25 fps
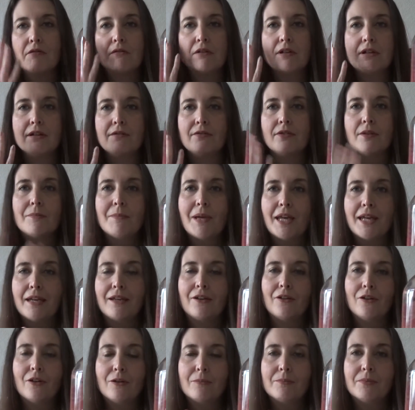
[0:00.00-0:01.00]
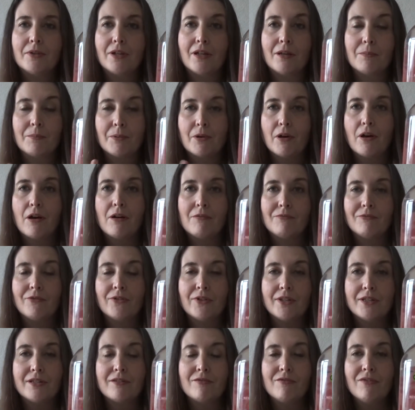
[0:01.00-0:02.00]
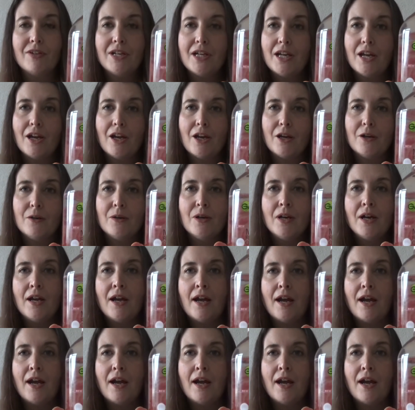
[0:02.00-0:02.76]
rid of the makeup that I put on for this video,